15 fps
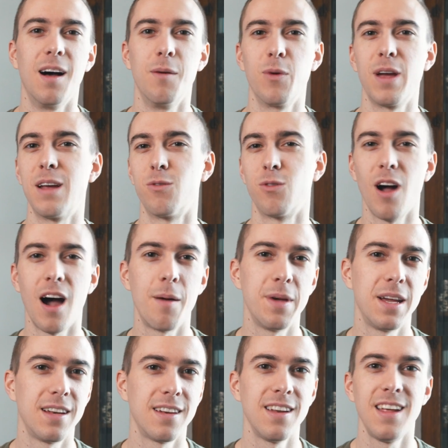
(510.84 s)
We had
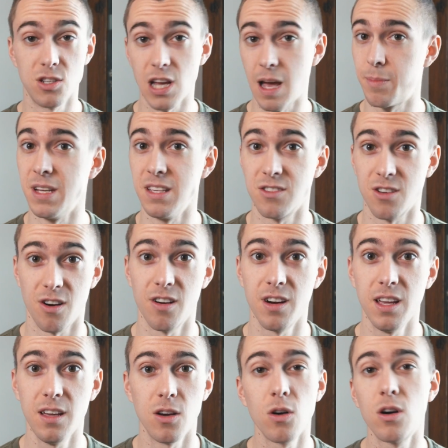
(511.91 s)
ramen, Japanese
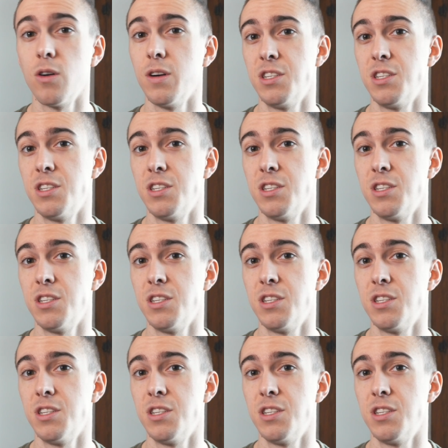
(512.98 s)
curry. Koko